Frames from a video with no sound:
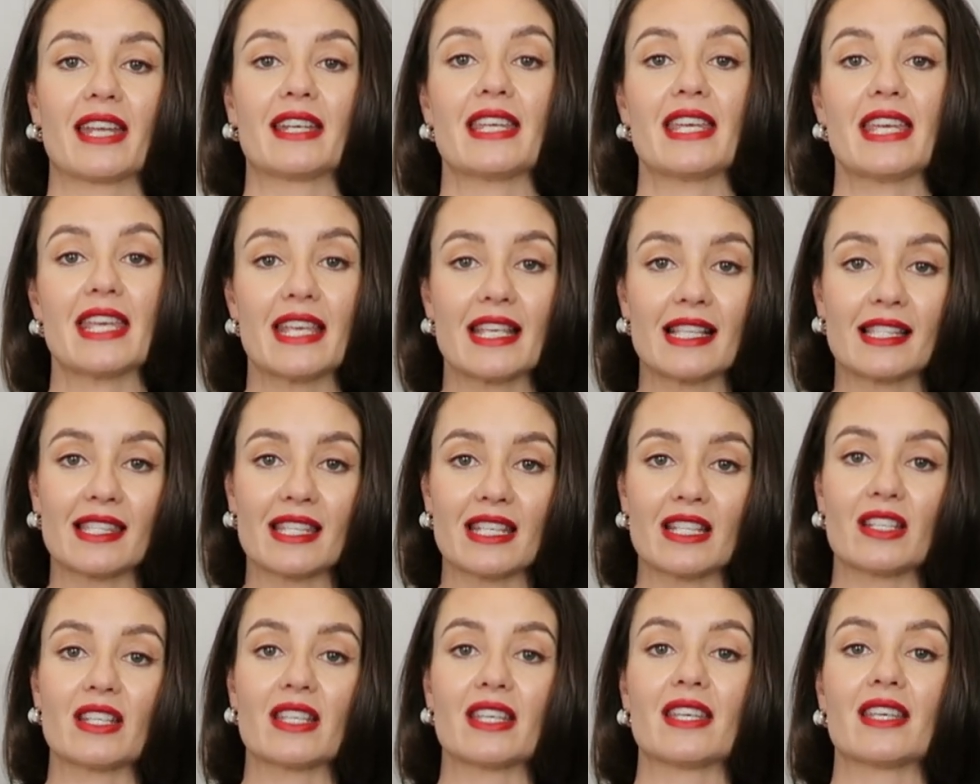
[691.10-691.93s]
and
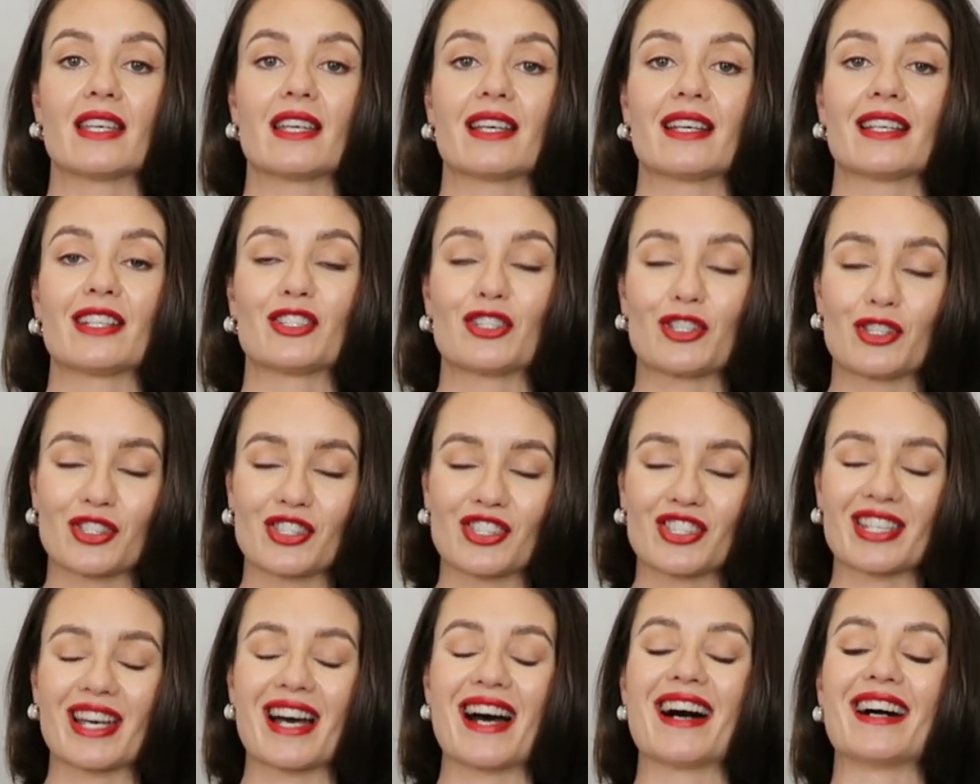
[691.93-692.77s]
easy to
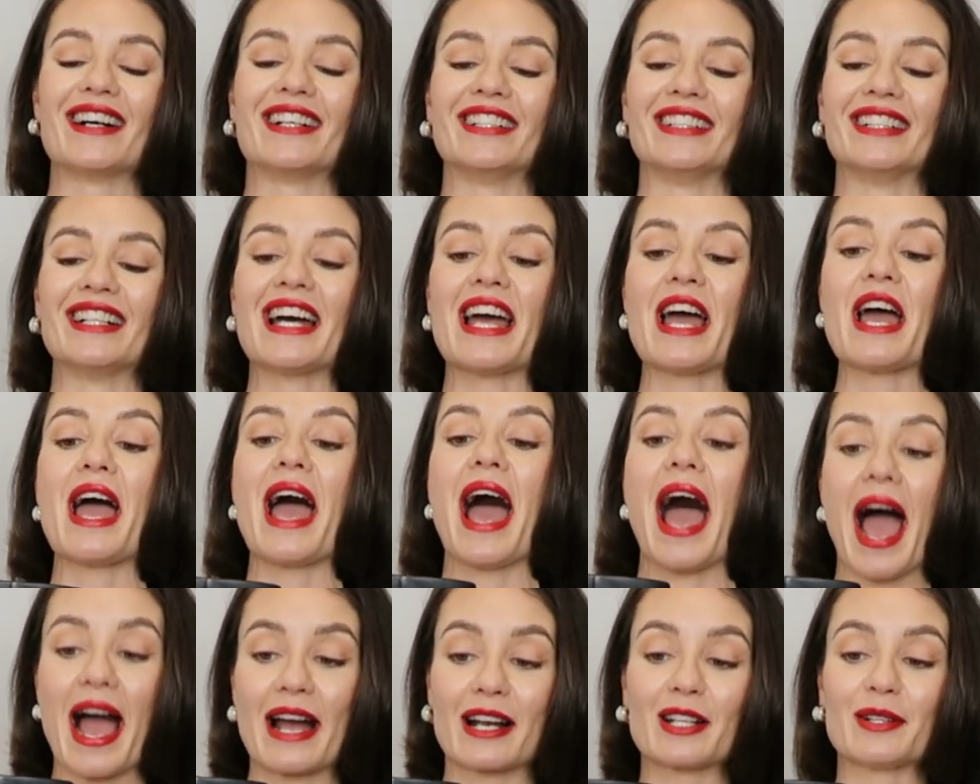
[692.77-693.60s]
style
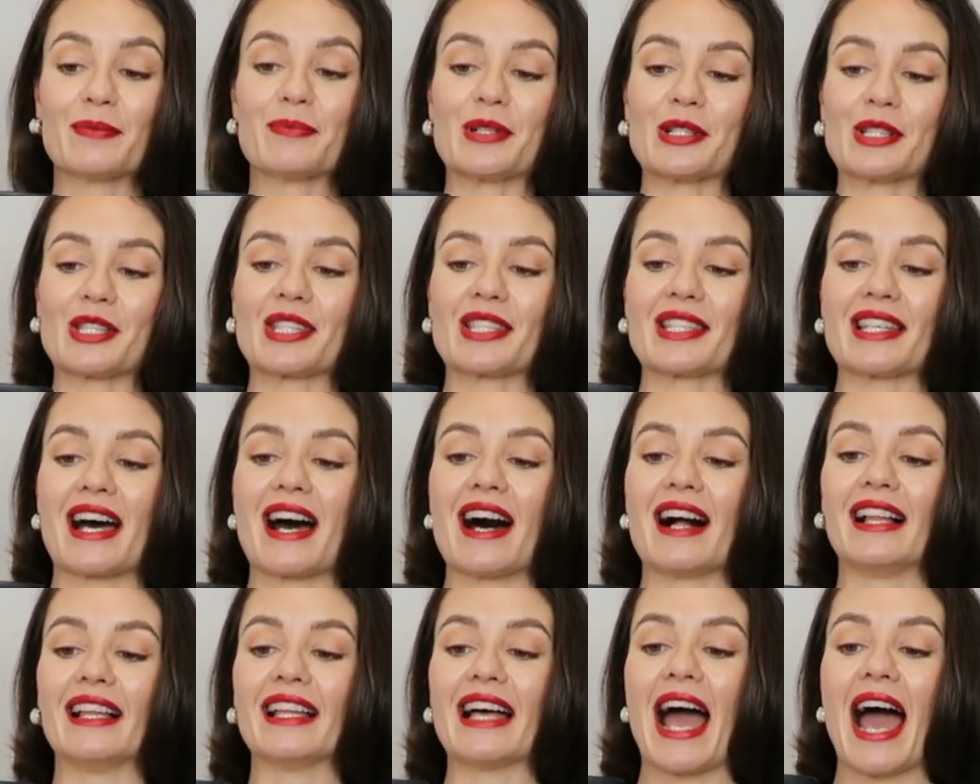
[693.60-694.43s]
ankle boot
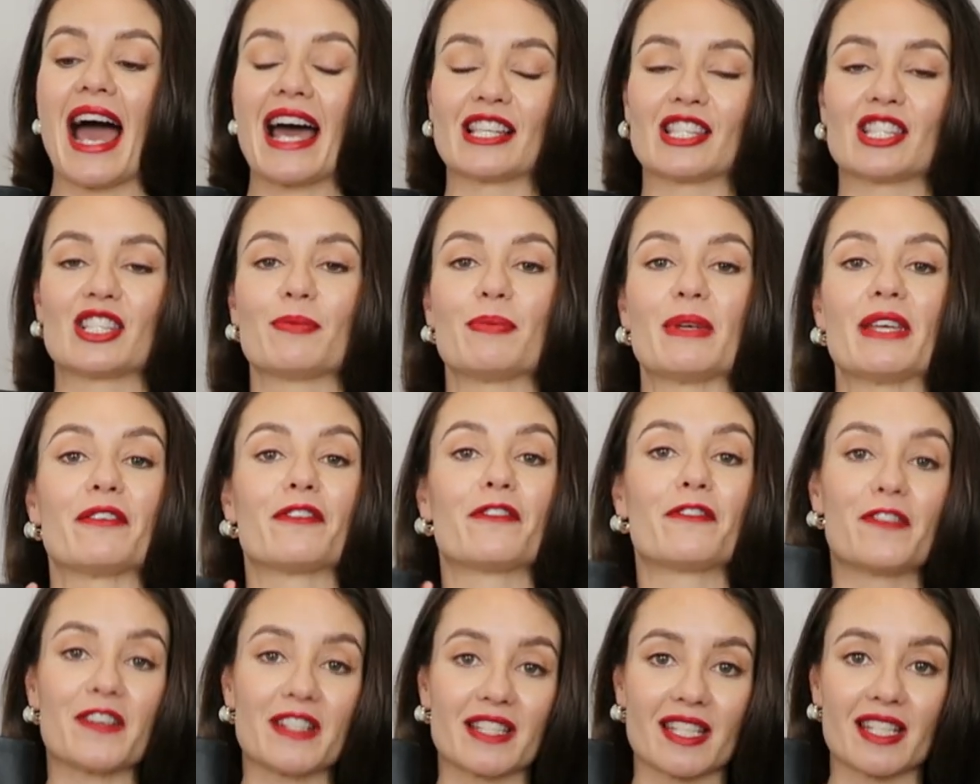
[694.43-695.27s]
style has to be
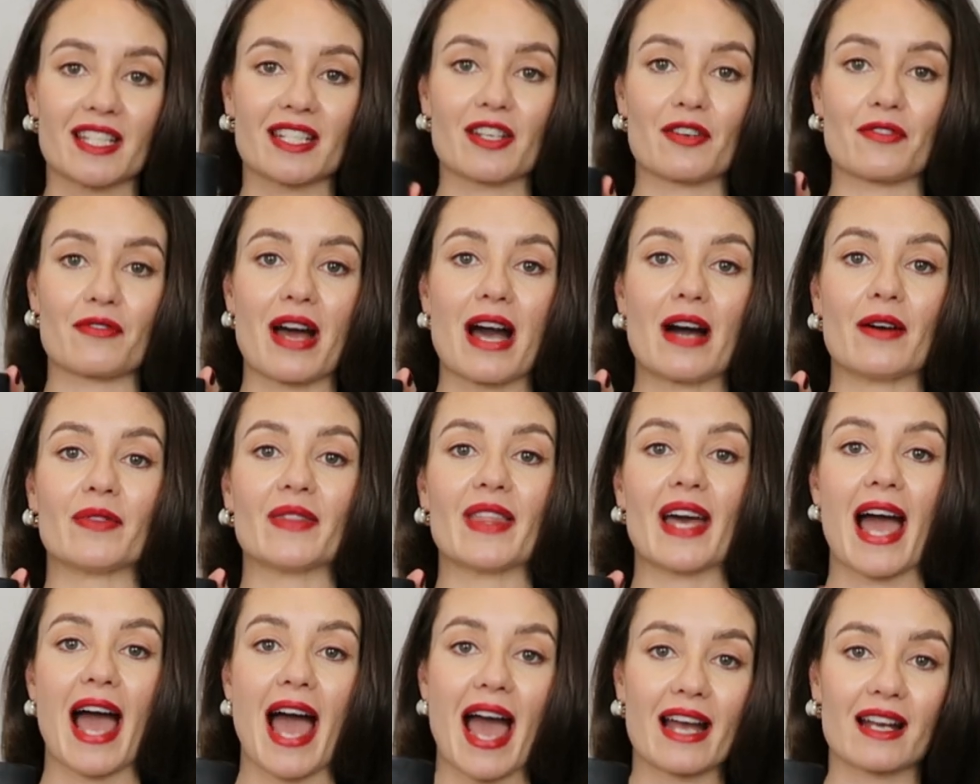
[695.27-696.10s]
fitted around
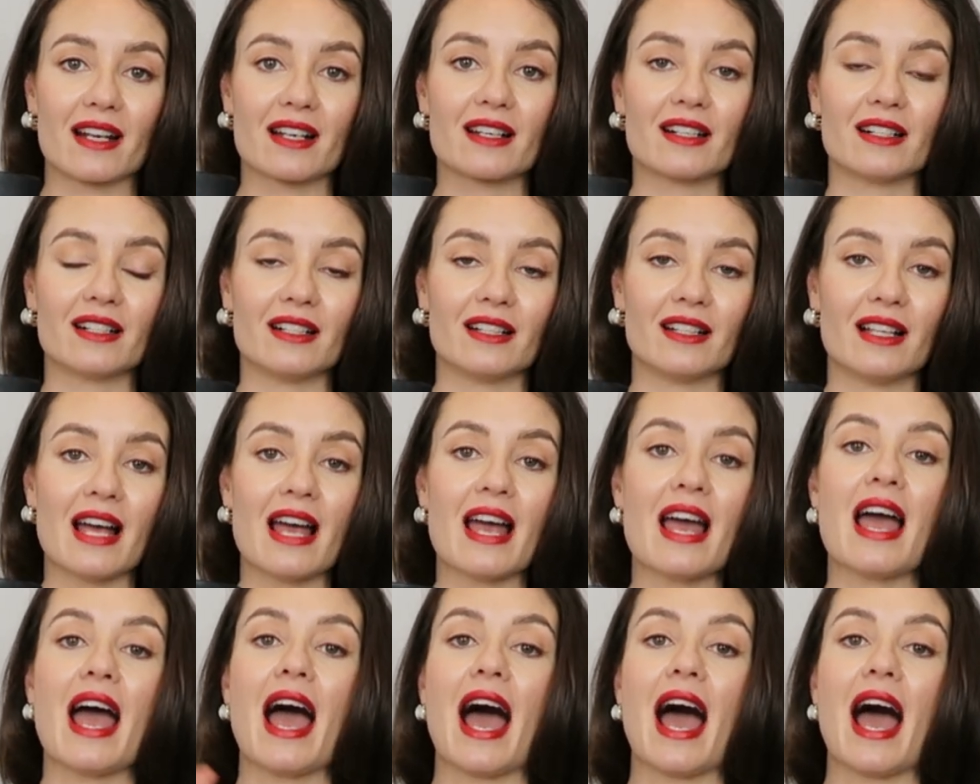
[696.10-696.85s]
the ankle.